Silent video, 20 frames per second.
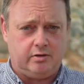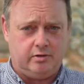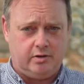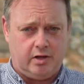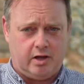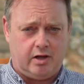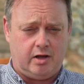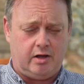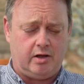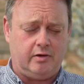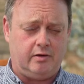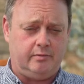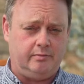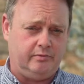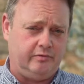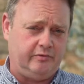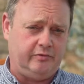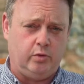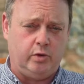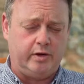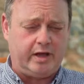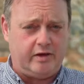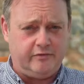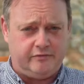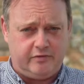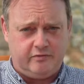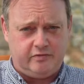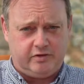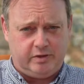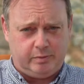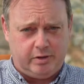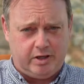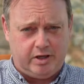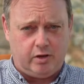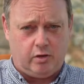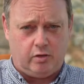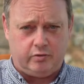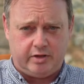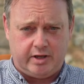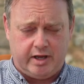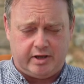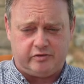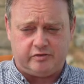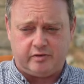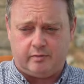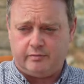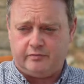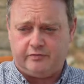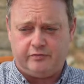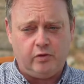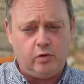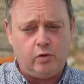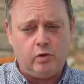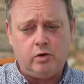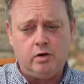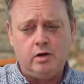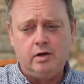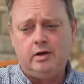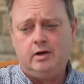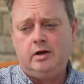4K 50p on the A7 IV,